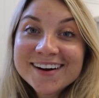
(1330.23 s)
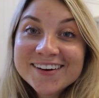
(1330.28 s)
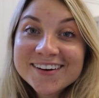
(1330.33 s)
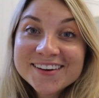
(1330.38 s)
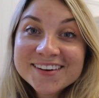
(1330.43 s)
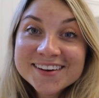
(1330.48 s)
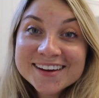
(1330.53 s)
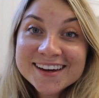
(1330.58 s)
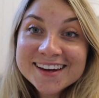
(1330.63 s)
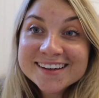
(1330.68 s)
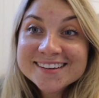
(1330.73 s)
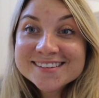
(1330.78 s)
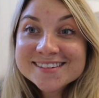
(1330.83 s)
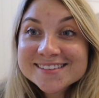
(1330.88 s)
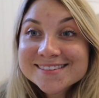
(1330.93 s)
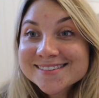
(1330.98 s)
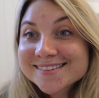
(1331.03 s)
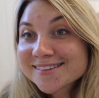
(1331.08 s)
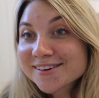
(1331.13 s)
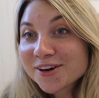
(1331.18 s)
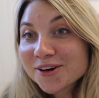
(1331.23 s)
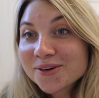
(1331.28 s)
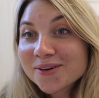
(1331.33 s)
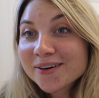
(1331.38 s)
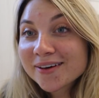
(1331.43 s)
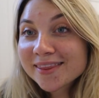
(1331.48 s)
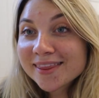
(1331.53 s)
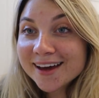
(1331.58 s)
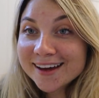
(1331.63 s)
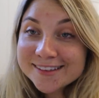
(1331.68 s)
All right, you guys,
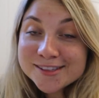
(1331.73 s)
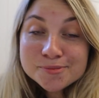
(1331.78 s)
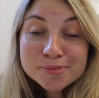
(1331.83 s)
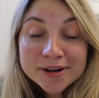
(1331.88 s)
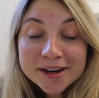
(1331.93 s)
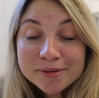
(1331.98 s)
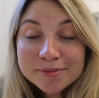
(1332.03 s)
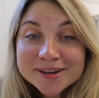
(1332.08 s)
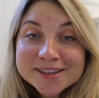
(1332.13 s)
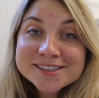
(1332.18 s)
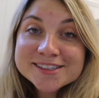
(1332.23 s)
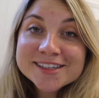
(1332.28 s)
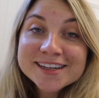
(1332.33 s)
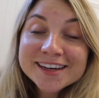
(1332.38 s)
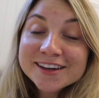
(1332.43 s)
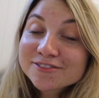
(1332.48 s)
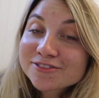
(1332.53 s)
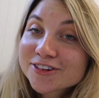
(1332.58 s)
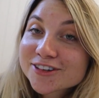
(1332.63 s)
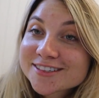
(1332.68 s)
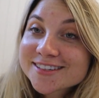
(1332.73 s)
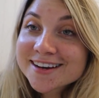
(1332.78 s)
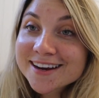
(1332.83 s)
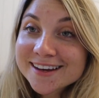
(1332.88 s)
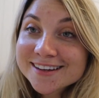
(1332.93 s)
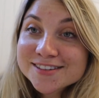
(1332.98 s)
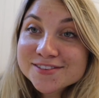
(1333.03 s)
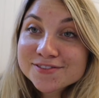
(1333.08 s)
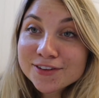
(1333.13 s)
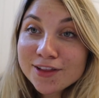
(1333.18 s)
so that's pretty much it for
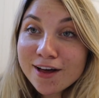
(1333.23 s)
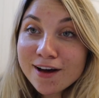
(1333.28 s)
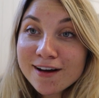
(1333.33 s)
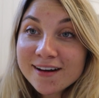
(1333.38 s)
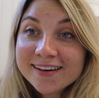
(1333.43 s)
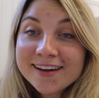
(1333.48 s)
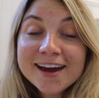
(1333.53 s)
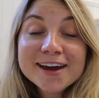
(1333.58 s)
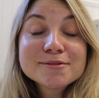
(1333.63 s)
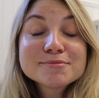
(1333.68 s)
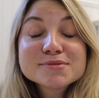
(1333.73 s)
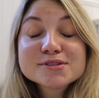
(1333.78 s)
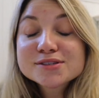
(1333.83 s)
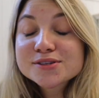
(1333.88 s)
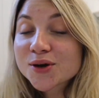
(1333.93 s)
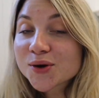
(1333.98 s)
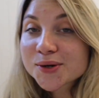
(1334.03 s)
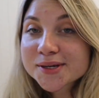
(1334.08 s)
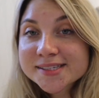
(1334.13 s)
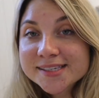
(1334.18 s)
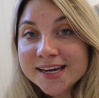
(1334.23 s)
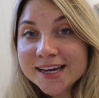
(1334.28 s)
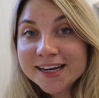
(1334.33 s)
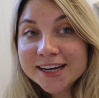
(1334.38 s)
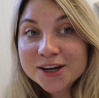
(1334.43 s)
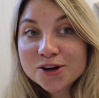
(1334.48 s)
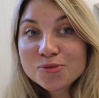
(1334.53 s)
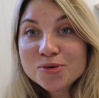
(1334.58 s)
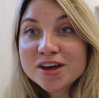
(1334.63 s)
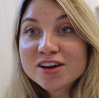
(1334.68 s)
today's vlog. I'm so
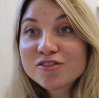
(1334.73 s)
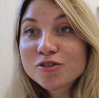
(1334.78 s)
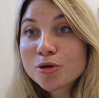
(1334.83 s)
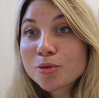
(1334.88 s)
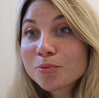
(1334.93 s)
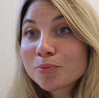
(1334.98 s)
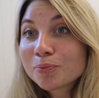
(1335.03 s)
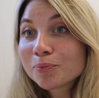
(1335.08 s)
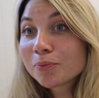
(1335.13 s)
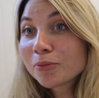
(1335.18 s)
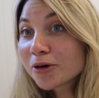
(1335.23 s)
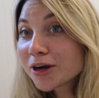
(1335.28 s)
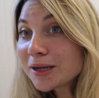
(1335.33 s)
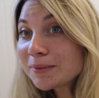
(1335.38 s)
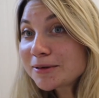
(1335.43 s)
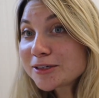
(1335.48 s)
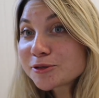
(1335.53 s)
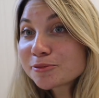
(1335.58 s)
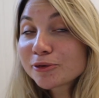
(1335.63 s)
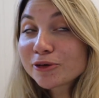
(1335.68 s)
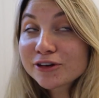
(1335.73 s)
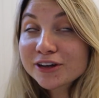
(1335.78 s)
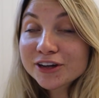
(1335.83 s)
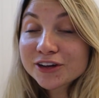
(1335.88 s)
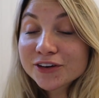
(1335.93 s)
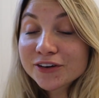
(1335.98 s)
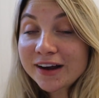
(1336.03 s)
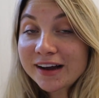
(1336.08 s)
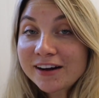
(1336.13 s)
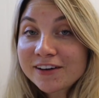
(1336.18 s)
excited. We have pretty much
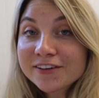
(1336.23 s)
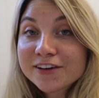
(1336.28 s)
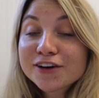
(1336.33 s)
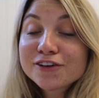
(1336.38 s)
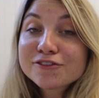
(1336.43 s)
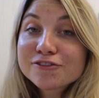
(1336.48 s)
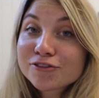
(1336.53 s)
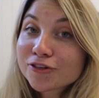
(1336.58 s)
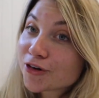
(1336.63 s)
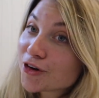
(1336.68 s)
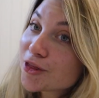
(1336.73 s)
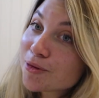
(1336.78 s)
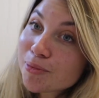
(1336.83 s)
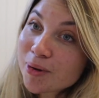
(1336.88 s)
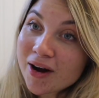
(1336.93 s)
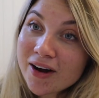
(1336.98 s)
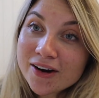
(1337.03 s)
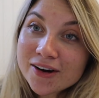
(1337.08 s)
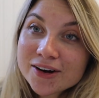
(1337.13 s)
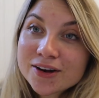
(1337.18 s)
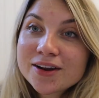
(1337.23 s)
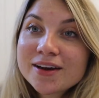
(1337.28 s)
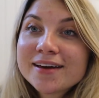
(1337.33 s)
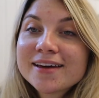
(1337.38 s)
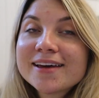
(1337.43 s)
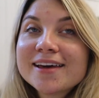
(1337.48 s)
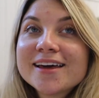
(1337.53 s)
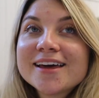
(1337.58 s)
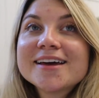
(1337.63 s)
broken ground for the barn.